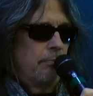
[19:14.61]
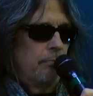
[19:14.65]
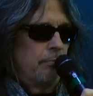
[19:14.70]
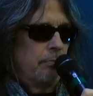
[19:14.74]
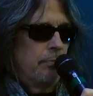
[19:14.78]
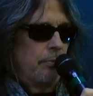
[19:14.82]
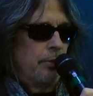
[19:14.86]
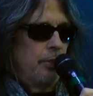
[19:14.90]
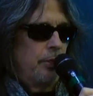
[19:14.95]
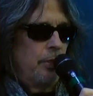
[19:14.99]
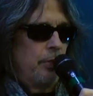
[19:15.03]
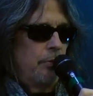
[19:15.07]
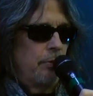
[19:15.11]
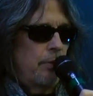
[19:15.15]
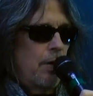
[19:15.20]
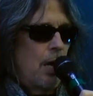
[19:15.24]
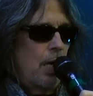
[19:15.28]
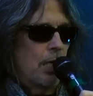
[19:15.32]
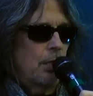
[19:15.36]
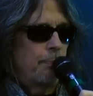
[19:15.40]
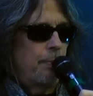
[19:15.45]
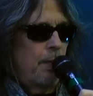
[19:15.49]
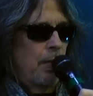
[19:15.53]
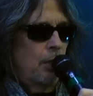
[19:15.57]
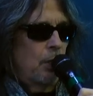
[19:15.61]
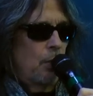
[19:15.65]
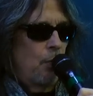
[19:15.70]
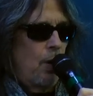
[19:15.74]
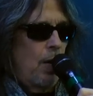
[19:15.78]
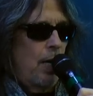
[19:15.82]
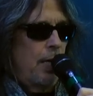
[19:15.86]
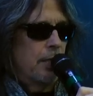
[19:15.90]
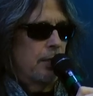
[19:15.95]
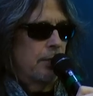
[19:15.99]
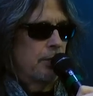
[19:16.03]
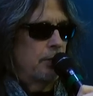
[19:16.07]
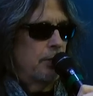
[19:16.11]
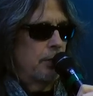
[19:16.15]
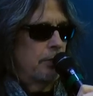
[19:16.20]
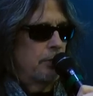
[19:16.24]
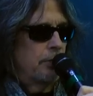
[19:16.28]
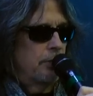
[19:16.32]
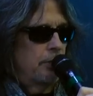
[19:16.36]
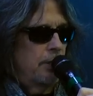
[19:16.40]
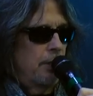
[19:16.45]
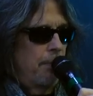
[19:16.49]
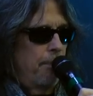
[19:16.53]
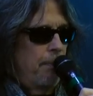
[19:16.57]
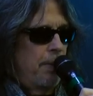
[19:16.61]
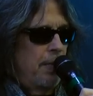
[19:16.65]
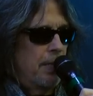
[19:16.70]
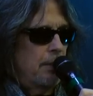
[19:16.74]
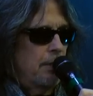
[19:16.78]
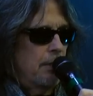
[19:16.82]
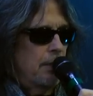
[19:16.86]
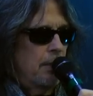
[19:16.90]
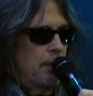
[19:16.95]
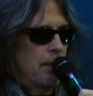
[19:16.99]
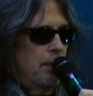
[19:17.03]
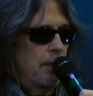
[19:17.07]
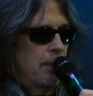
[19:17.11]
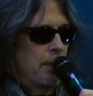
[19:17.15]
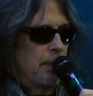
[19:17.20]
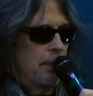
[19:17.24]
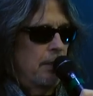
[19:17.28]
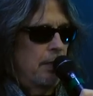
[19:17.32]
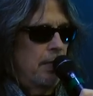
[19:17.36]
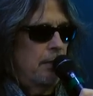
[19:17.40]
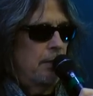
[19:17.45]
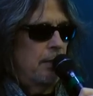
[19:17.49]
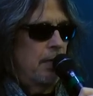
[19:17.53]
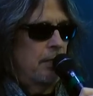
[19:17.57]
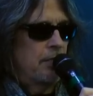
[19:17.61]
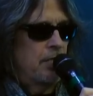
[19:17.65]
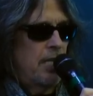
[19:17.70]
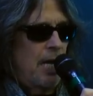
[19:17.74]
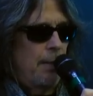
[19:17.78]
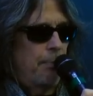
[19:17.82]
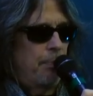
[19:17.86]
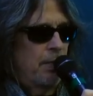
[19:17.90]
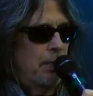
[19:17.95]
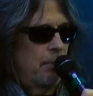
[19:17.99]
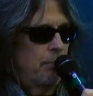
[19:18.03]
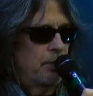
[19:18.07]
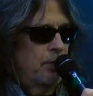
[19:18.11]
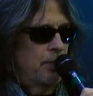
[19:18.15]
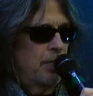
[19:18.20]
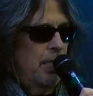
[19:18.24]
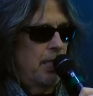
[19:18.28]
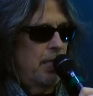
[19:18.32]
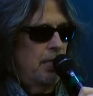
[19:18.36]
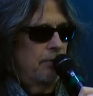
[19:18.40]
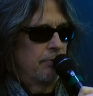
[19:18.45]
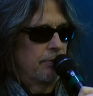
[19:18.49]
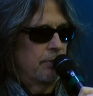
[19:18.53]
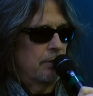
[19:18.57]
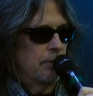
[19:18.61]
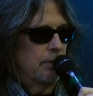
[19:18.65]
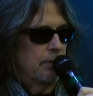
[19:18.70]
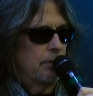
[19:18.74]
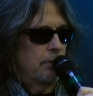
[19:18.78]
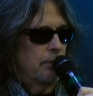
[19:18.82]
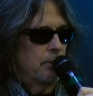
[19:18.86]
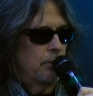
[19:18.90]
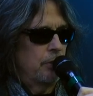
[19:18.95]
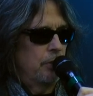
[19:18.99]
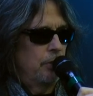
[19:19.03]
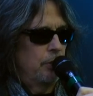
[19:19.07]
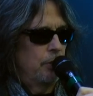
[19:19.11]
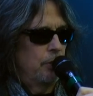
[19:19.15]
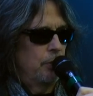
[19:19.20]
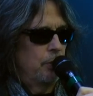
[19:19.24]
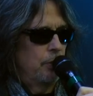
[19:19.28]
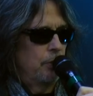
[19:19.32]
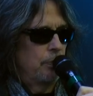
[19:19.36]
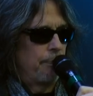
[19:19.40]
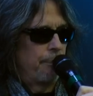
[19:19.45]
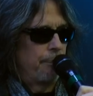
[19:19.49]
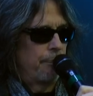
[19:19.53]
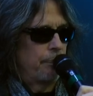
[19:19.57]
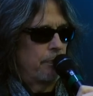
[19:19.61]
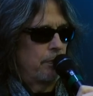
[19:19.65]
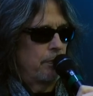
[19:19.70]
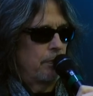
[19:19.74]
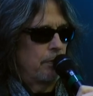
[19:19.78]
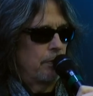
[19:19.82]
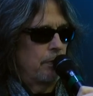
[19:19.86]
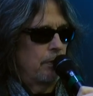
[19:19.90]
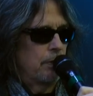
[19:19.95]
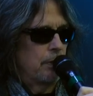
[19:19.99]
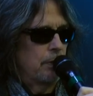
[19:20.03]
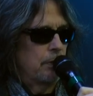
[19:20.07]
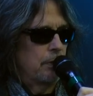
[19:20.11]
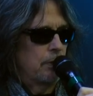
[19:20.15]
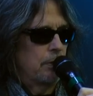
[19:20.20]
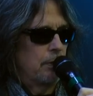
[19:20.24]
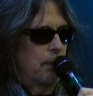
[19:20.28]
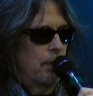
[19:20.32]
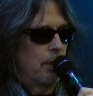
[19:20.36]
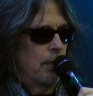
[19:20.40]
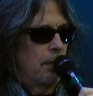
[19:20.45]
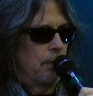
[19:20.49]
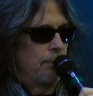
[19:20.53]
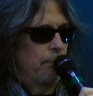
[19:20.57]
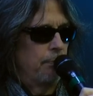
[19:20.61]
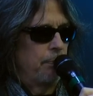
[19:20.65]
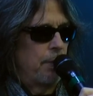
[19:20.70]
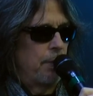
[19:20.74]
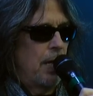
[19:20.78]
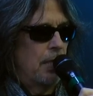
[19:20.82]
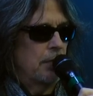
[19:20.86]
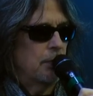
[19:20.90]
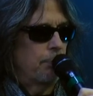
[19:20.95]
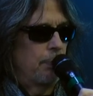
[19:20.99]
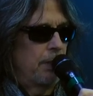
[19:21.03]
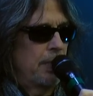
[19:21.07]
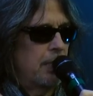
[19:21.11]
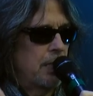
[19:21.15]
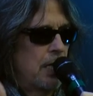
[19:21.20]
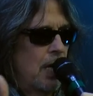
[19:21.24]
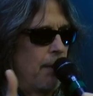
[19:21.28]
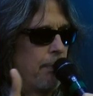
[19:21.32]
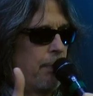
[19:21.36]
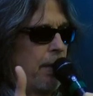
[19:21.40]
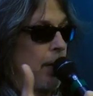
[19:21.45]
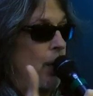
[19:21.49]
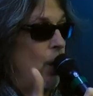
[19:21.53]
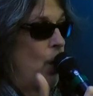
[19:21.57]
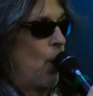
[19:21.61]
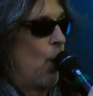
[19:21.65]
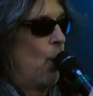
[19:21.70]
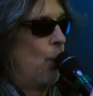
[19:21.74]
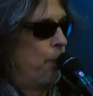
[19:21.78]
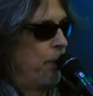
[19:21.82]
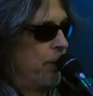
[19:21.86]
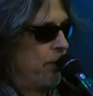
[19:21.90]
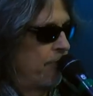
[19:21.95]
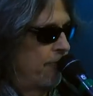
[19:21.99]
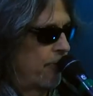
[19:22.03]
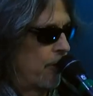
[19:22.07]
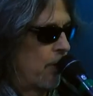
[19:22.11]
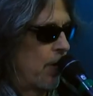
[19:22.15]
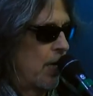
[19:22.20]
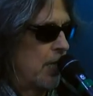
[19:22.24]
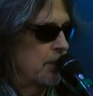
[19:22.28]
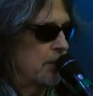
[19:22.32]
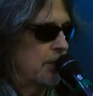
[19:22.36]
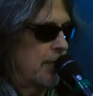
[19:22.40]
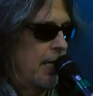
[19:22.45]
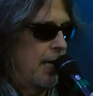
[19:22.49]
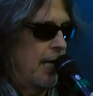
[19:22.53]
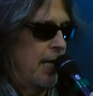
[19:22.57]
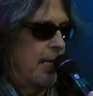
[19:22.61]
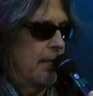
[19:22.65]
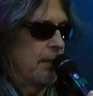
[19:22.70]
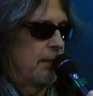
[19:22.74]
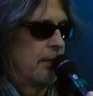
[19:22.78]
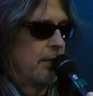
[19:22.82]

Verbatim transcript: youth a cappella choirs submit uh, a tape of themselves to uh, possibly come and open for us at